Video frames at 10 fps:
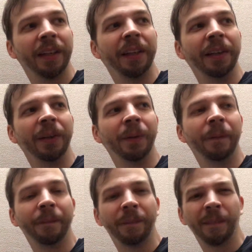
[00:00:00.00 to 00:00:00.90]
you know,
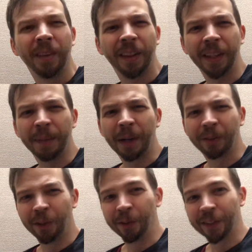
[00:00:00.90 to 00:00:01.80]
think
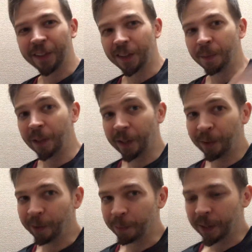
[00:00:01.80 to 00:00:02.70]
about Cultist
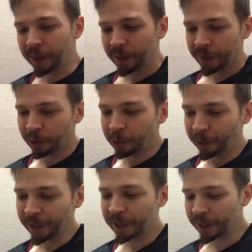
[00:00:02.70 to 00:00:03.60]
Simulator a bit. So
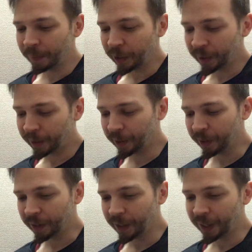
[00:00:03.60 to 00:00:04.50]
Cultist
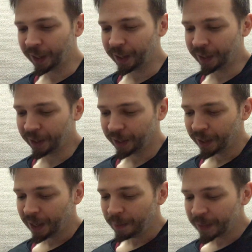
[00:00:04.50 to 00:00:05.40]
Simulator,
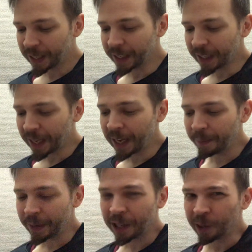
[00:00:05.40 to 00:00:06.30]
besides the
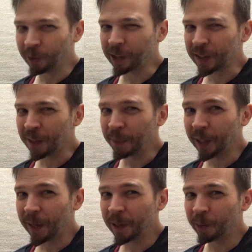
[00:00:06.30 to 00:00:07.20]
name being Cultist
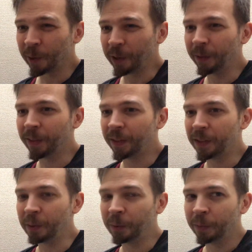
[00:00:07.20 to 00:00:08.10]
Simulator, where
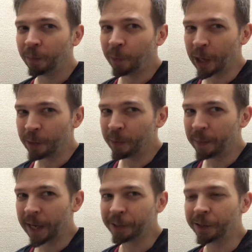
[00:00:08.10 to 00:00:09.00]
you what you
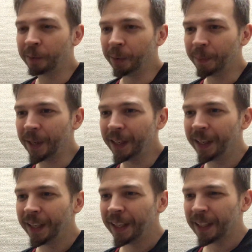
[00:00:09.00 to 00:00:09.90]
imagine it would be,
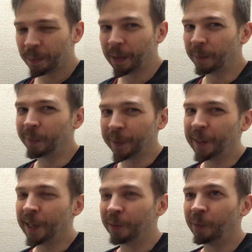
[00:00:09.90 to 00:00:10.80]
it's probably
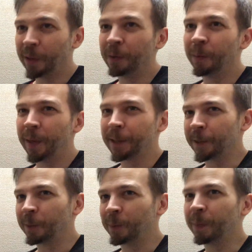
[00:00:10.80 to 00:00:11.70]
not what you
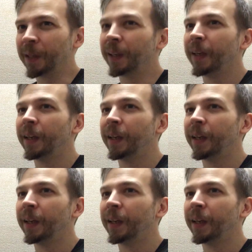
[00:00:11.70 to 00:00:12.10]
imagine it would be.